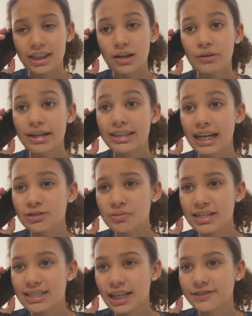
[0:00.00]
Yeah, okay, that's what
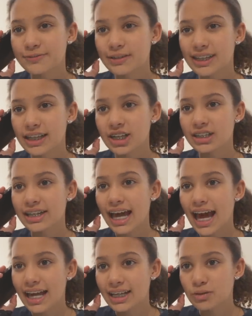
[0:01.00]
it says when literally
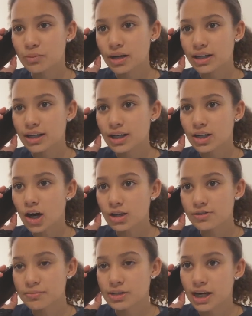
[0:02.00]
anyone
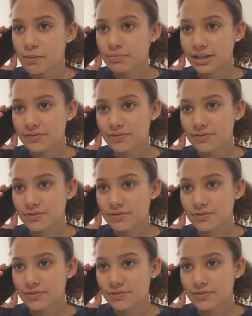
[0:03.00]
calls from the company